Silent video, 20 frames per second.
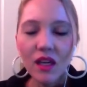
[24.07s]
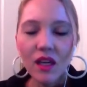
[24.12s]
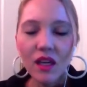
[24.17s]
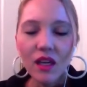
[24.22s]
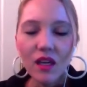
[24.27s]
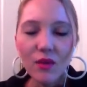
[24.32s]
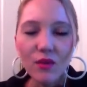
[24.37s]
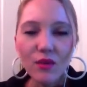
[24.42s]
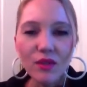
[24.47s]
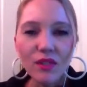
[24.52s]

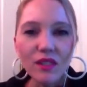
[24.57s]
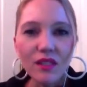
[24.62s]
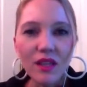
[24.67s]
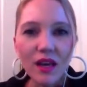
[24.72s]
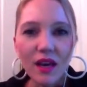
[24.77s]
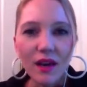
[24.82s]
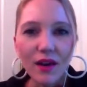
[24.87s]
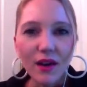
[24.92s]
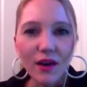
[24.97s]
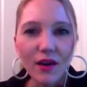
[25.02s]
it was
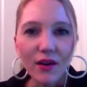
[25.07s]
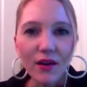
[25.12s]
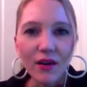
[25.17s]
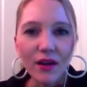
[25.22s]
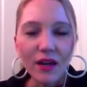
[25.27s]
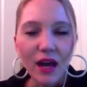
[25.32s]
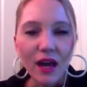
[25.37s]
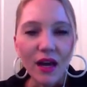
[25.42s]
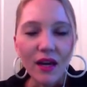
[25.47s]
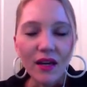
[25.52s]
there
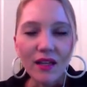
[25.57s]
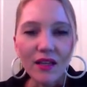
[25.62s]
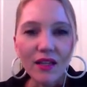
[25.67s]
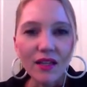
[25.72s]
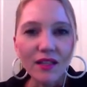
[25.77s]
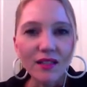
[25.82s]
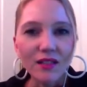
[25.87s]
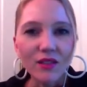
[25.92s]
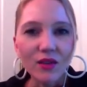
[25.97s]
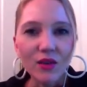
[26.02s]
and I
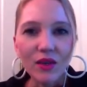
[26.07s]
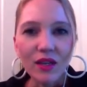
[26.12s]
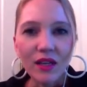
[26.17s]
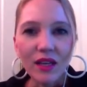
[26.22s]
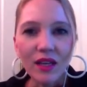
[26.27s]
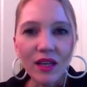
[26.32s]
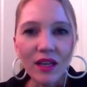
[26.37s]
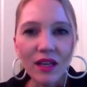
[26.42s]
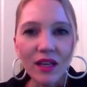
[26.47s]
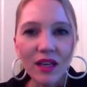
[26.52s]
clicked on
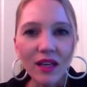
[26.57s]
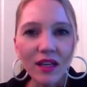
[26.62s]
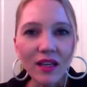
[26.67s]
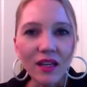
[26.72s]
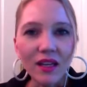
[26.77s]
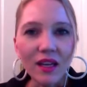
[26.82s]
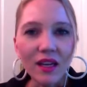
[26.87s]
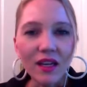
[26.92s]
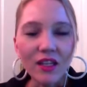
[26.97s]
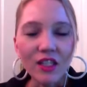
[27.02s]
it
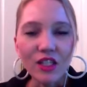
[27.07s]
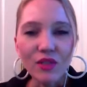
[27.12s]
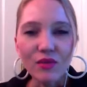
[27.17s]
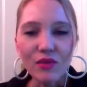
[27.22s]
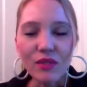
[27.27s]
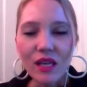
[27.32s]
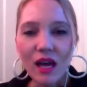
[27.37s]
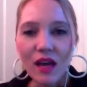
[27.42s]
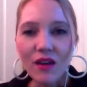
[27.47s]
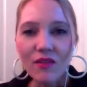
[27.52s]
and she was
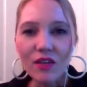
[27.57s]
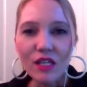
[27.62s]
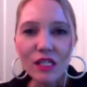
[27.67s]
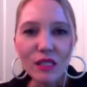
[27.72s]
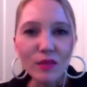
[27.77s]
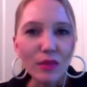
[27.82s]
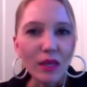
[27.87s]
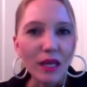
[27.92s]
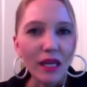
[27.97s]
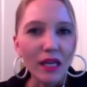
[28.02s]
kind of
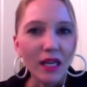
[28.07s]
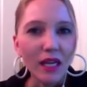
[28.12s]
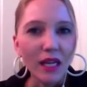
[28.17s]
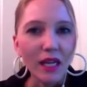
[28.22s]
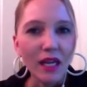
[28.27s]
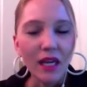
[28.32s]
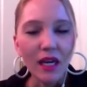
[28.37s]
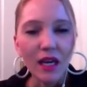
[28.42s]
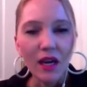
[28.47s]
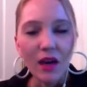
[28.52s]

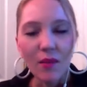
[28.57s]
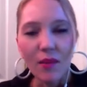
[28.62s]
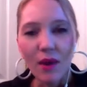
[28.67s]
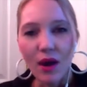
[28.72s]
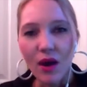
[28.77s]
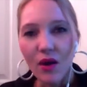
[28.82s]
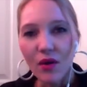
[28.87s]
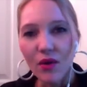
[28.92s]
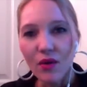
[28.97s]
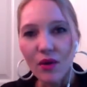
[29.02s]
explaining
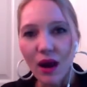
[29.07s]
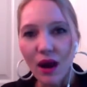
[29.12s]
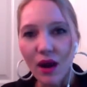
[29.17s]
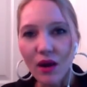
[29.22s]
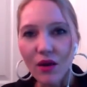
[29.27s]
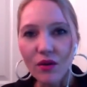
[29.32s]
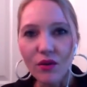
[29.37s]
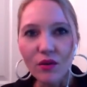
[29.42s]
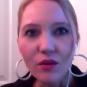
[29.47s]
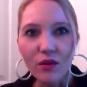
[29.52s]
about
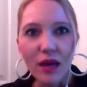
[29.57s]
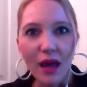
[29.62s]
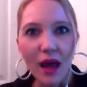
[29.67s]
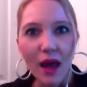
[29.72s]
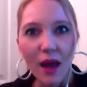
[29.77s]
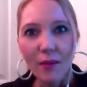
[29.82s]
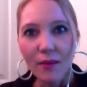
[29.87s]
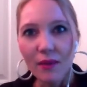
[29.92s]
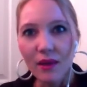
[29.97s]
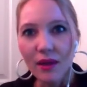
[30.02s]
how it
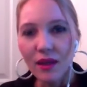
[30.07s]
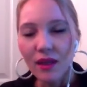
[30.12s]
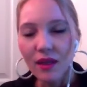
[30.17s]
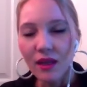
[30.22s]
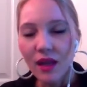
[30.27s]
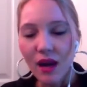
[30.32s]
happened,